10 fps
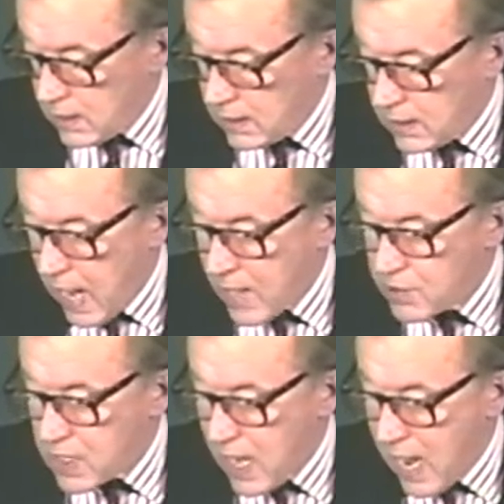
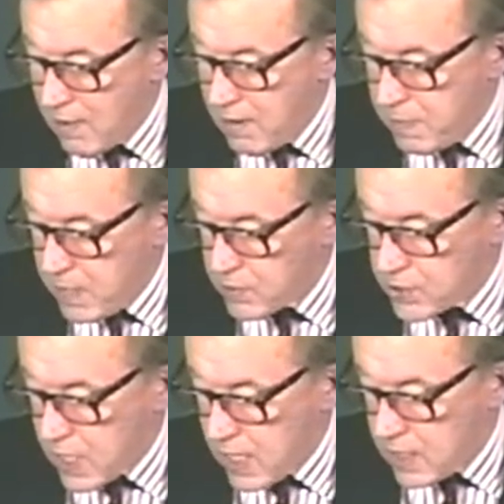Councillor Harry Beale
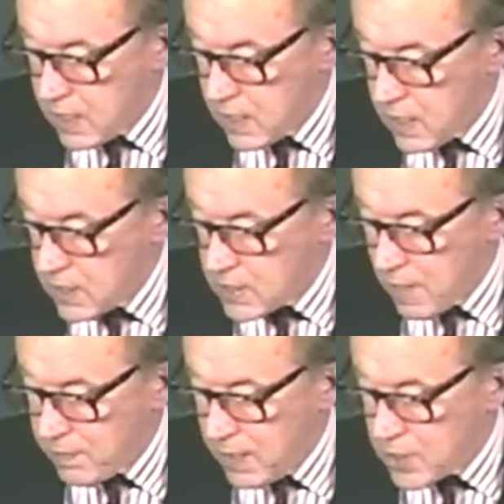said,
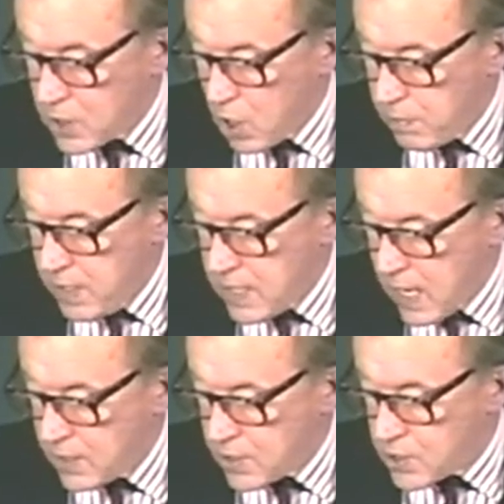something has got to be
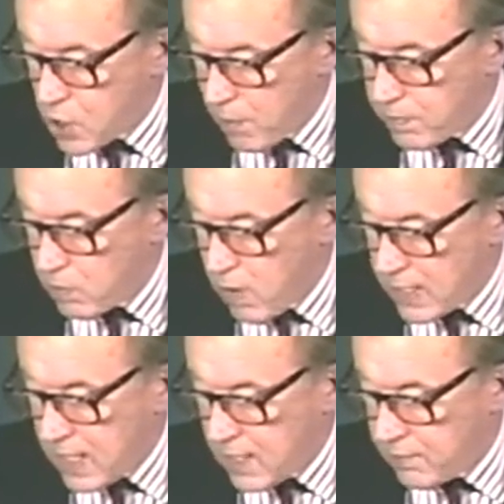done to stop the
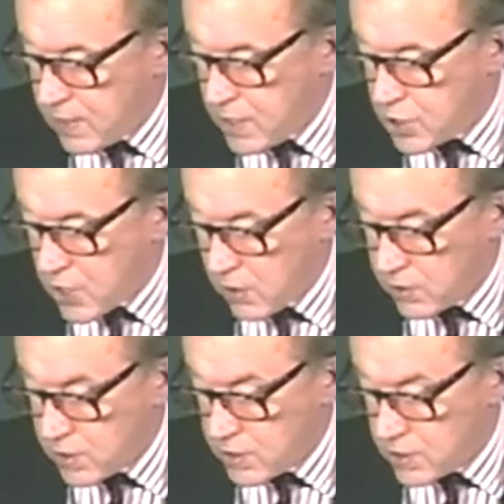wrecking of these
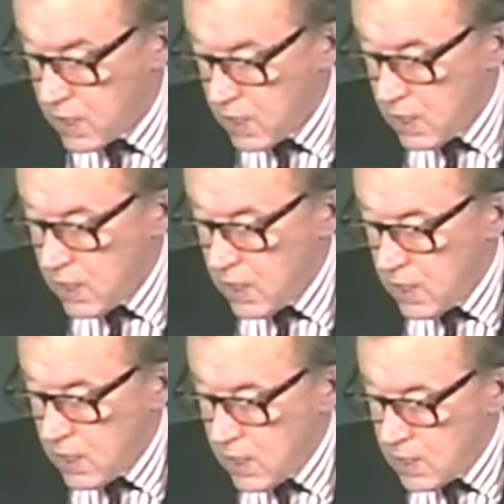shelters.
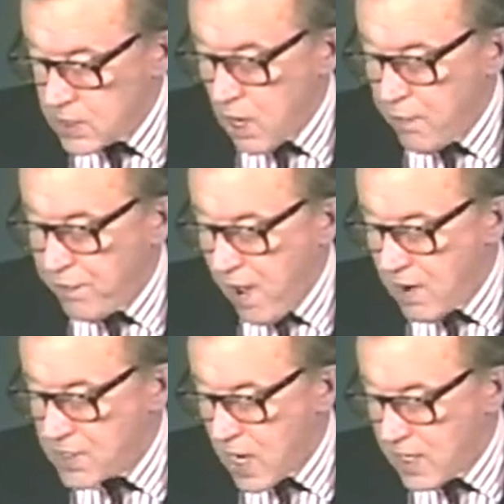So
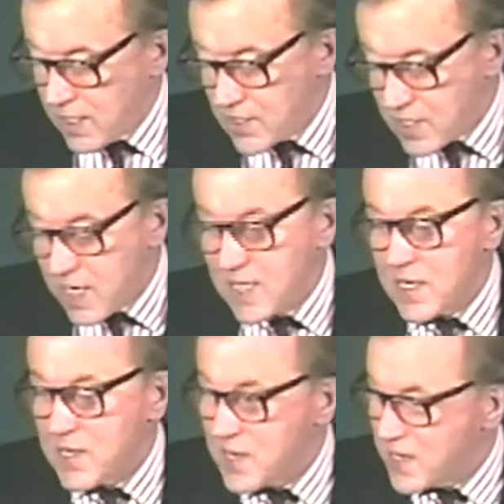far as I can see,
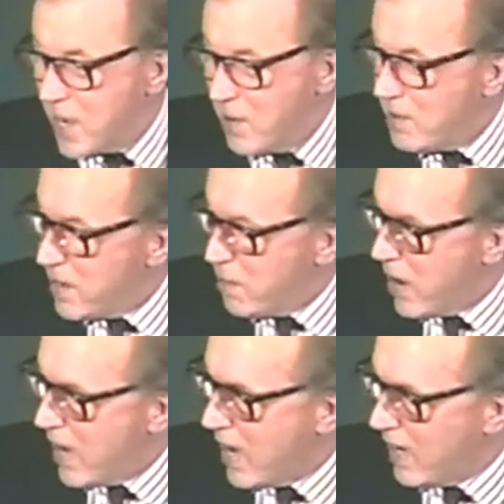this is the only
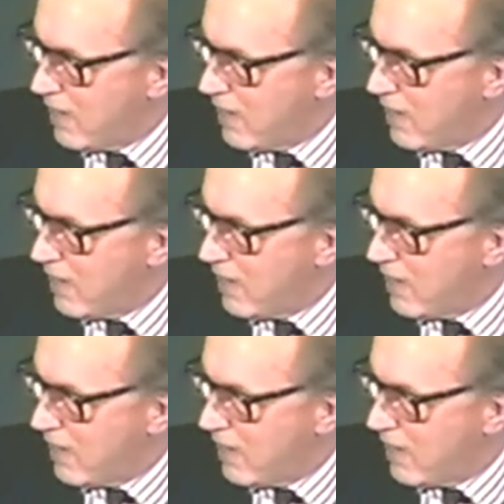way.